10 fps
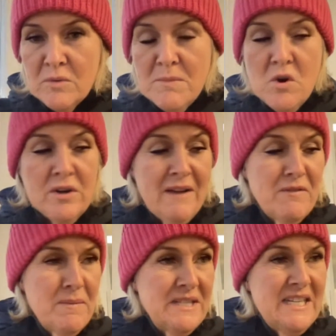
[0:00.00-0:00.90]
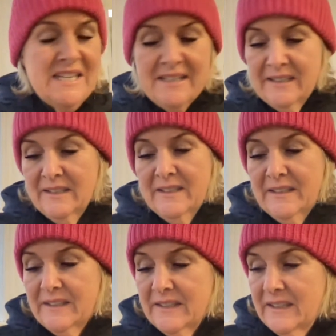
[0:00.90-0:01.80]
morning, everybody.
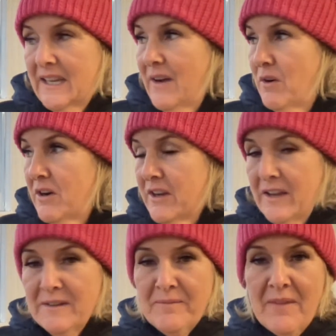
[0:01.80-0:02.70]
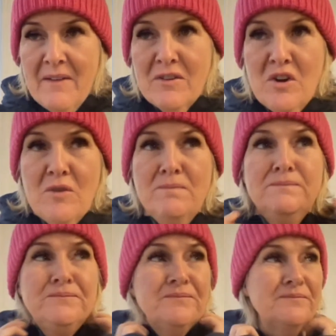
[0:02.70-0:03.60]
How are you? I've come
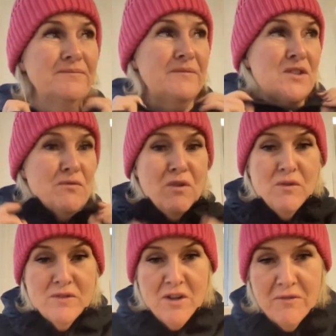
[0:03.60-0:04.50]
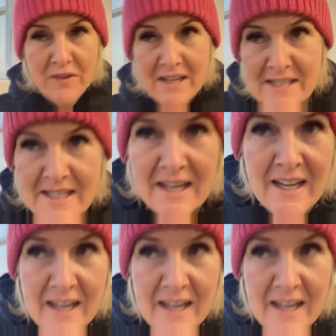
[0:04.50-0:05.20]
to Ruth's office.